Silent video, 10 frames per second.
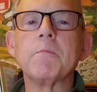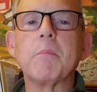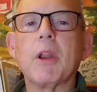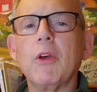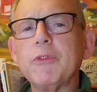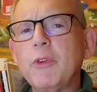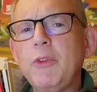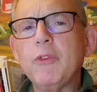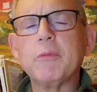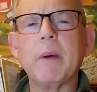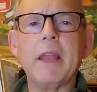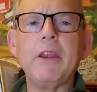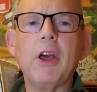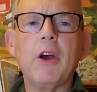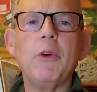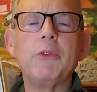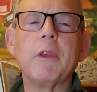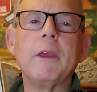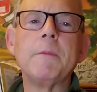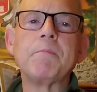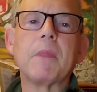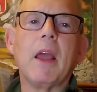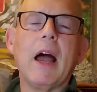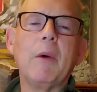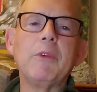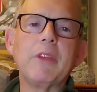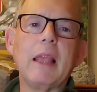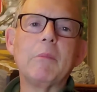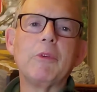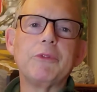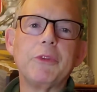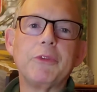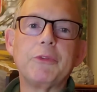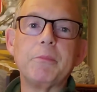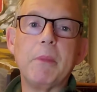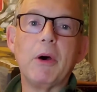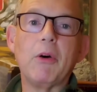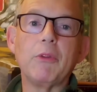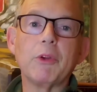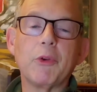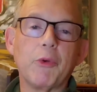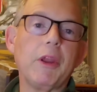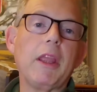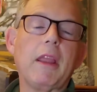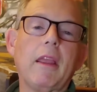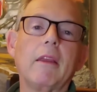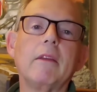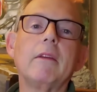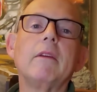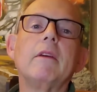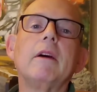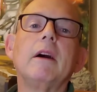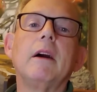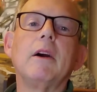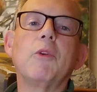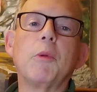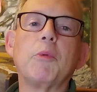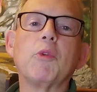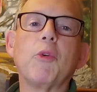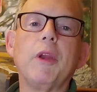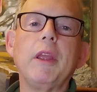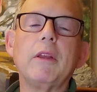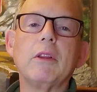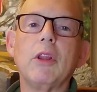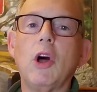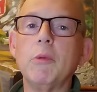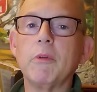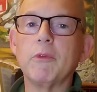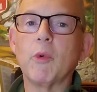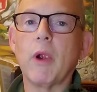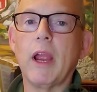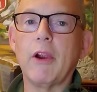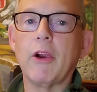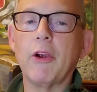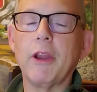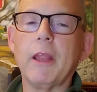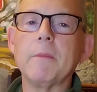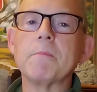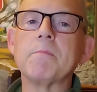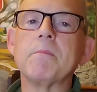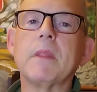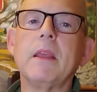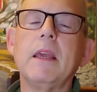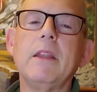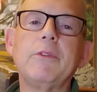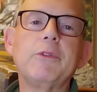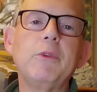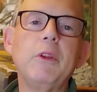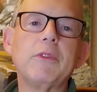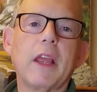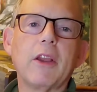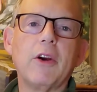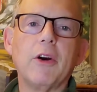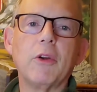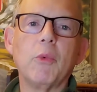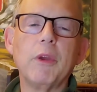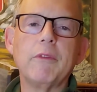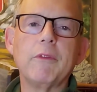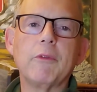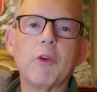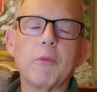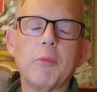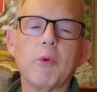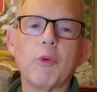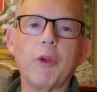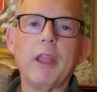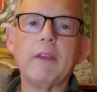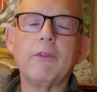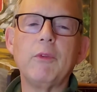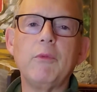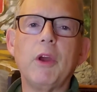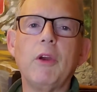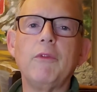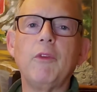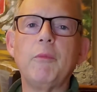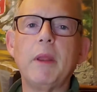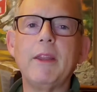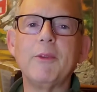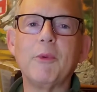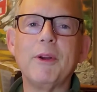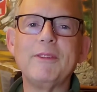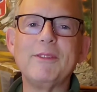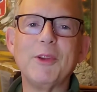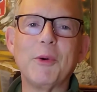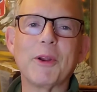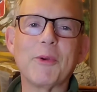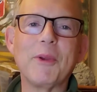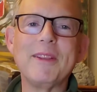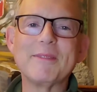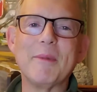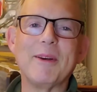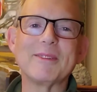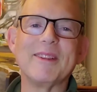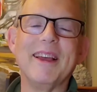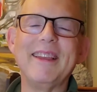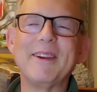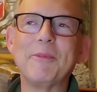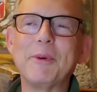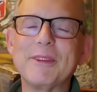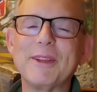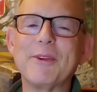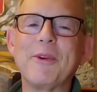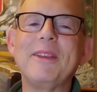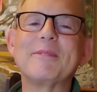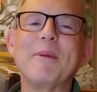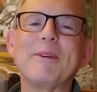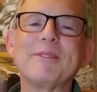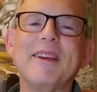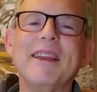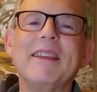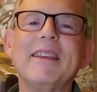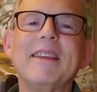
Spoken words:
But I also used my nose. Now, I was able to smell the creek, Cripple Creek, long before I heard it. And as soon as I caught a whiff of Cripple Creek, if you've been in the woods, you know what a creek smells like, a woodland creek smells like.